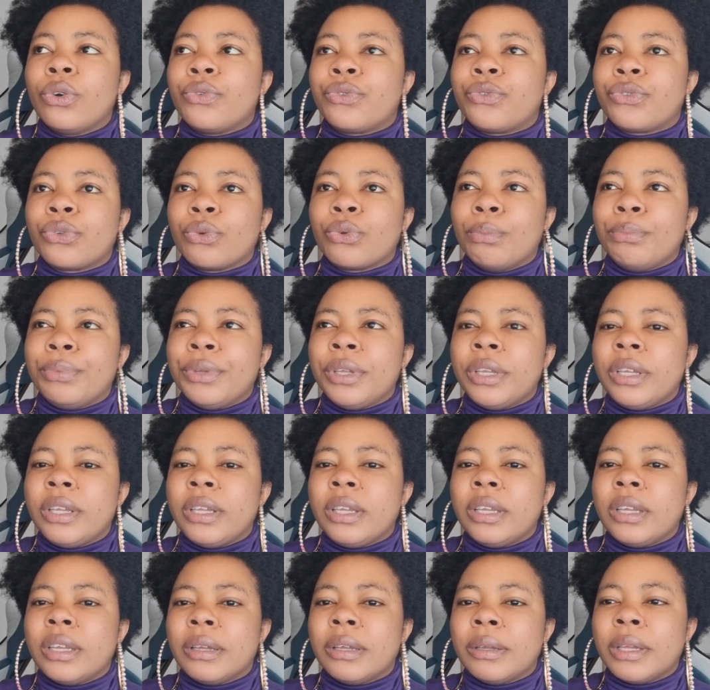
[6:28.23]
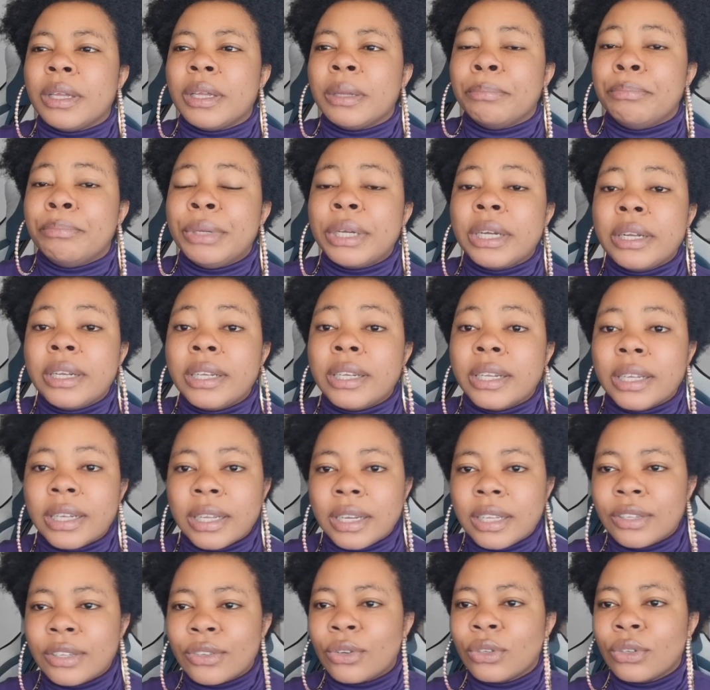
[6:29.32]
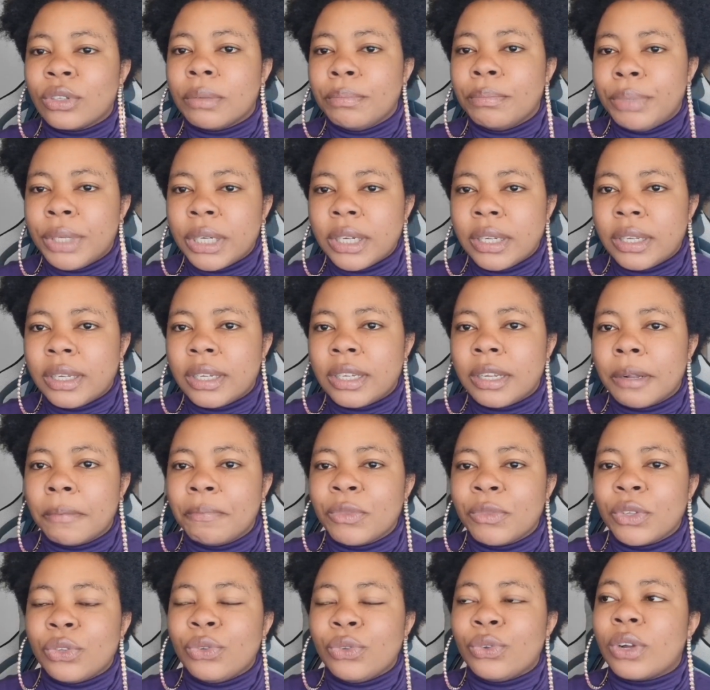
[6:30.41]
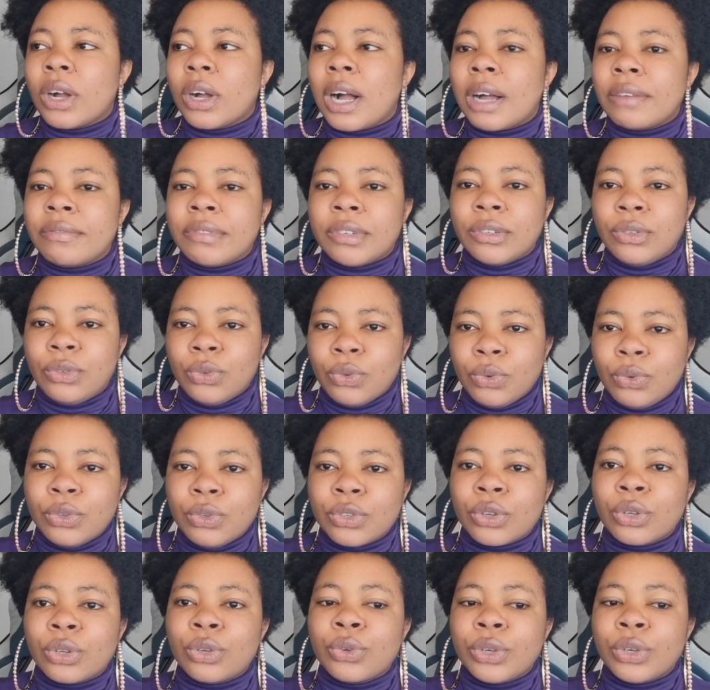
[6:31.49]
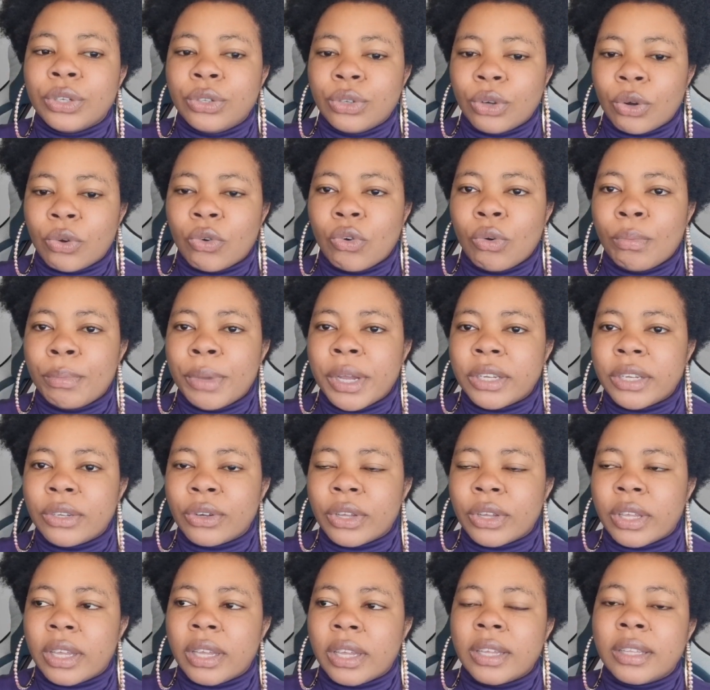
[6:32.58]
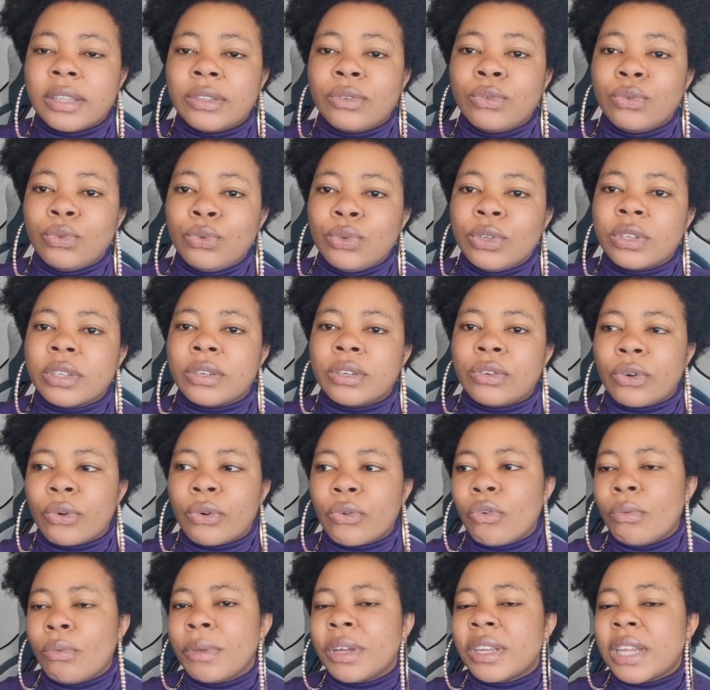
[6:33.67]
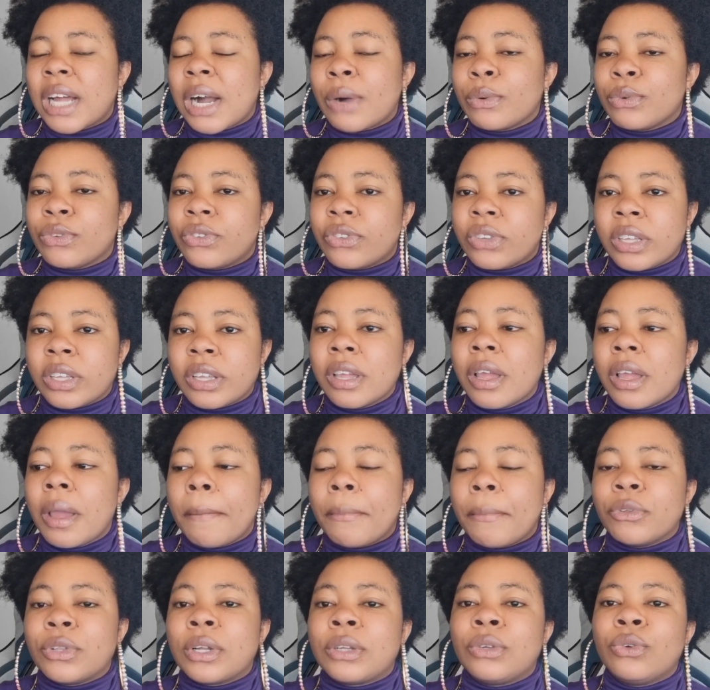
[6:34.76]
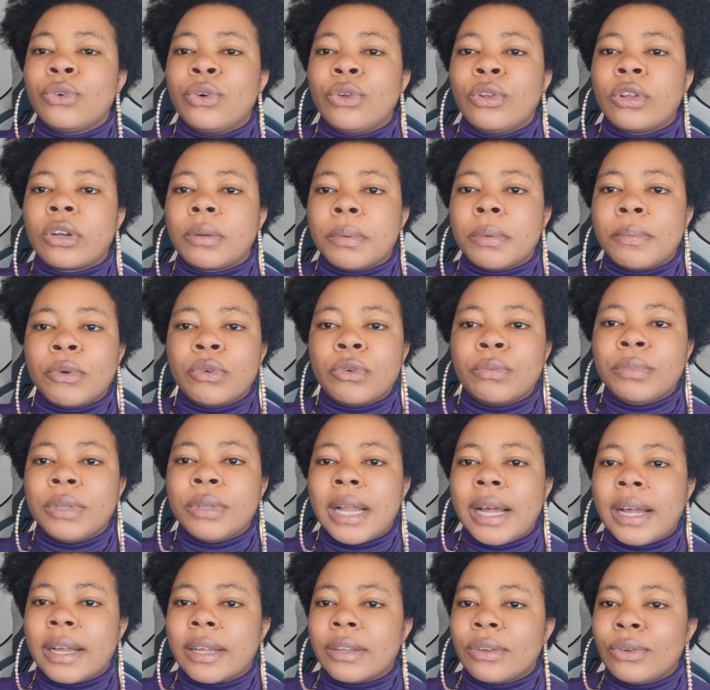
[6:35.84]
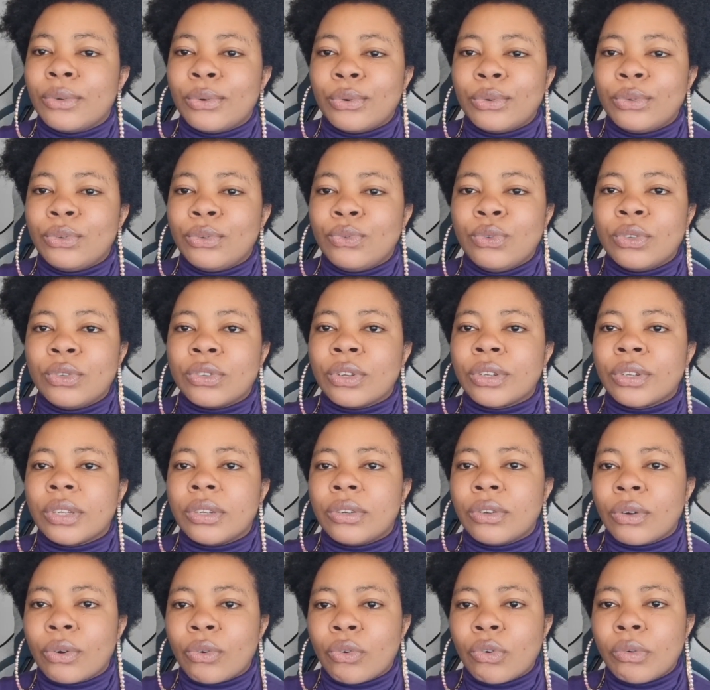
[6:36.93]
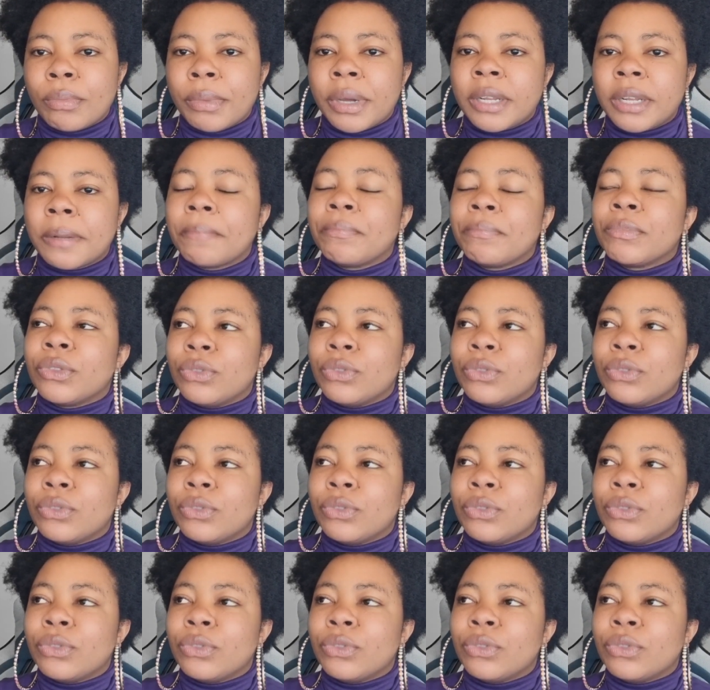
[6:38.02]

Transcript: so be a big deal. It's not a big deal. You can have a dudu, it's also a document. Okay, dudu is a document, I would say. But I know a lot of people will be like, no, dudu is not a document.